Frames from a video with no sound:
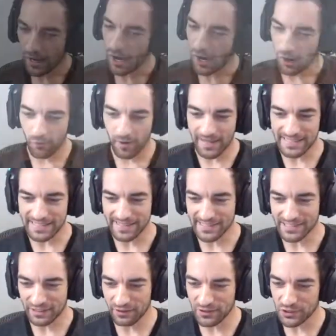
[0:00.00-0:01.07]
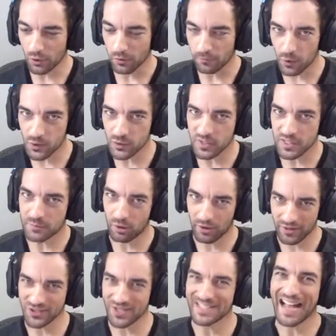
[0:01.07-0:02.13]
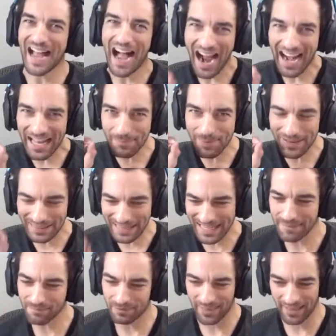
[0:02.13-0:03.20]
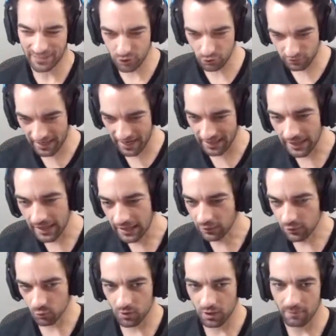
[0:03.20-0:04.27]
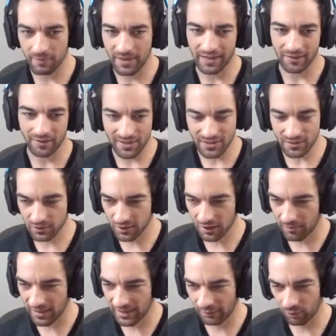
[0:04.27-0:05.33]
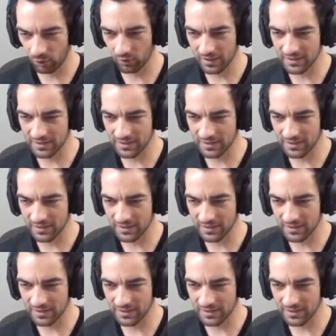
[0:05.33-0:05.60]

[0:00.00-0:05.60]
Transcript: Alright Diaslayers, so unfortunately spawn is a tiny bit late, but that's okay. We're gonna make a nice little comeback here, we're only